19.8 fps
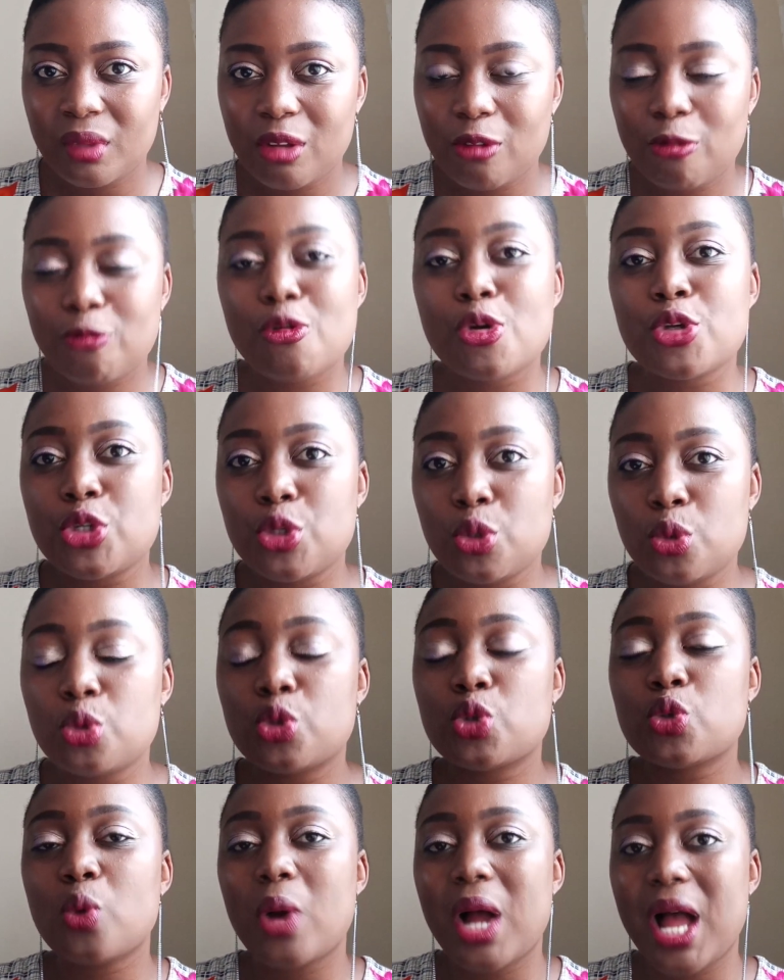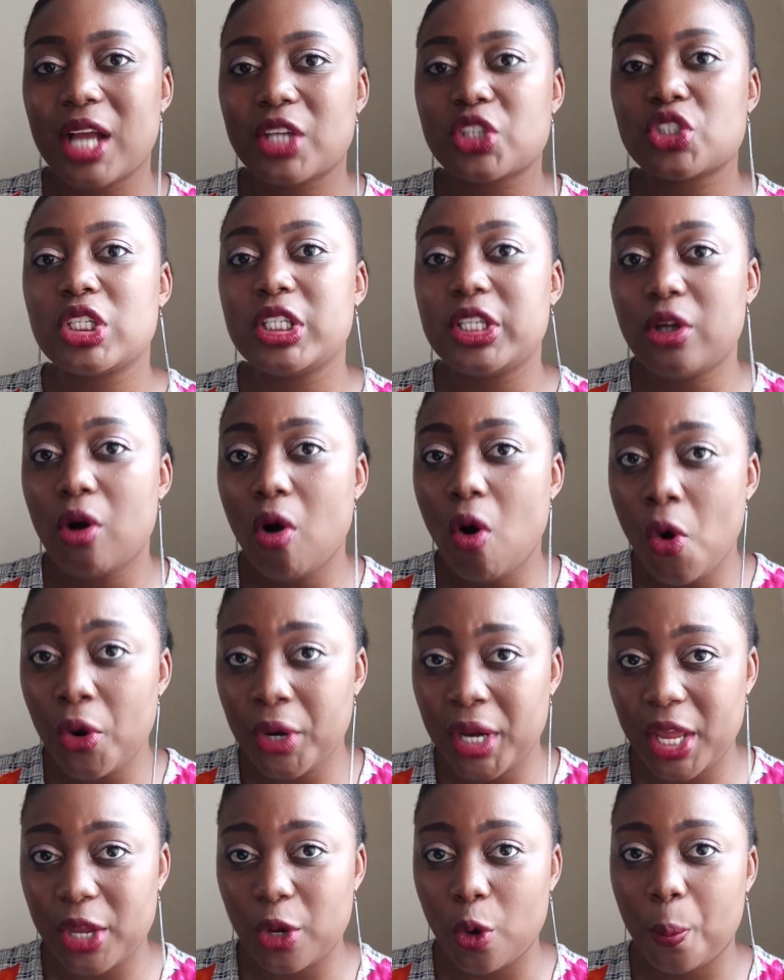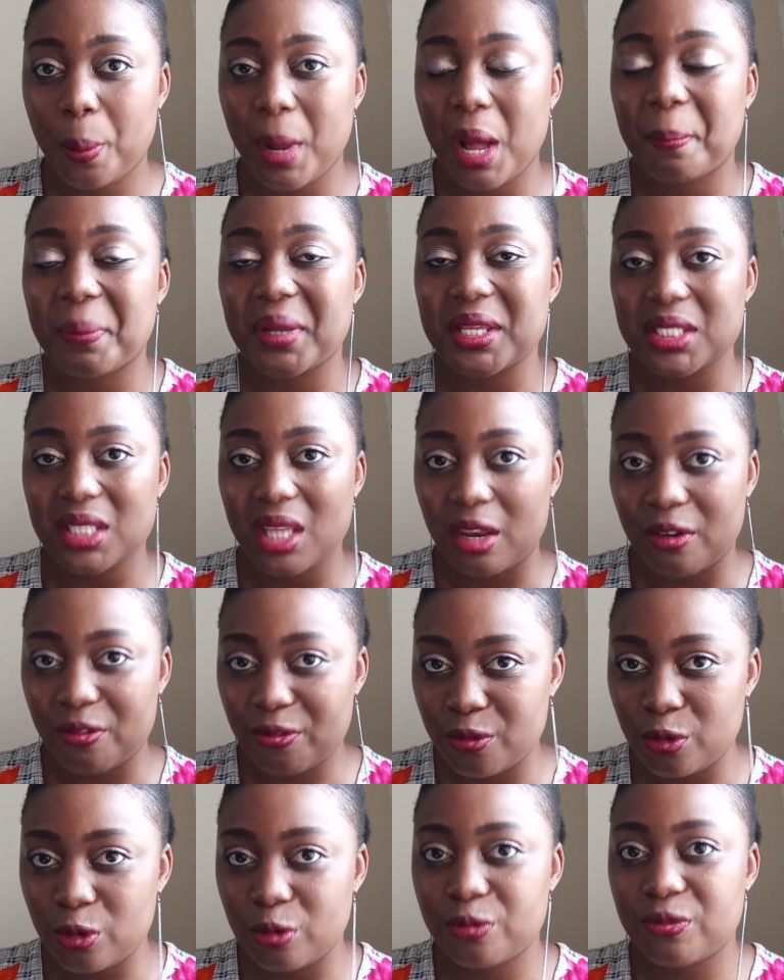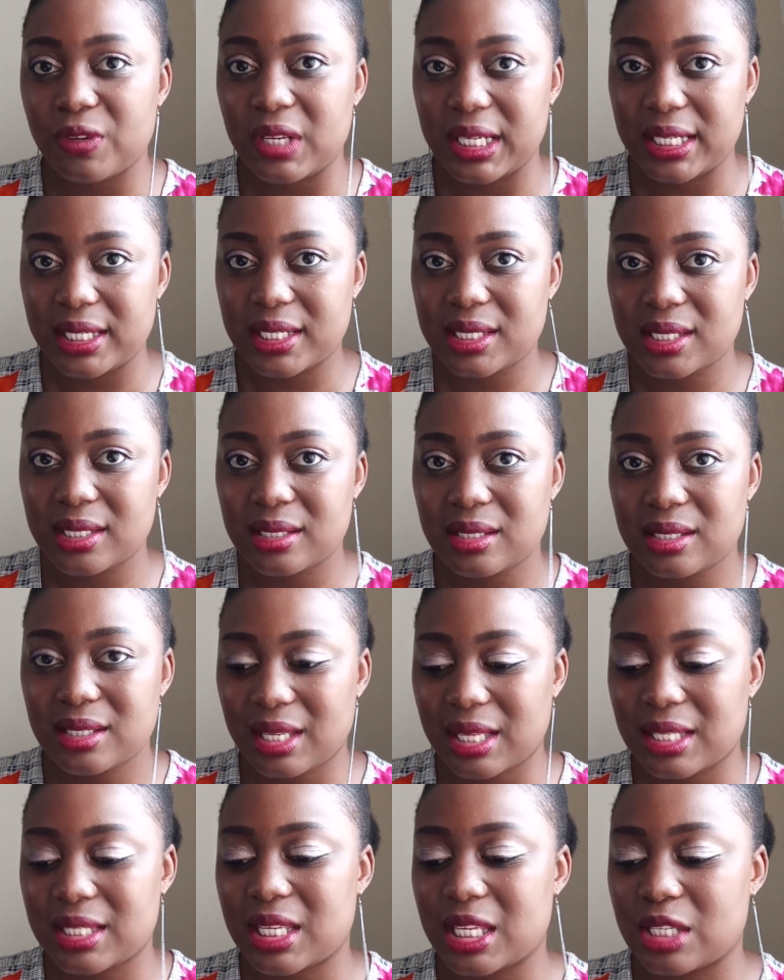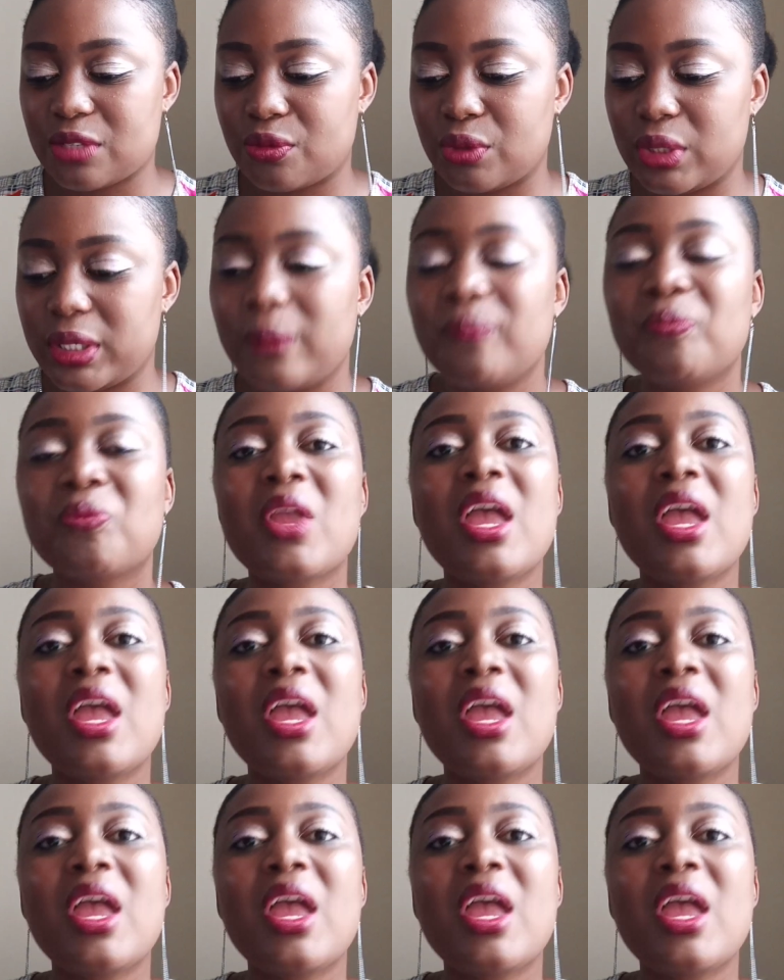for you to actually honor your purpose and fulfill it successfully?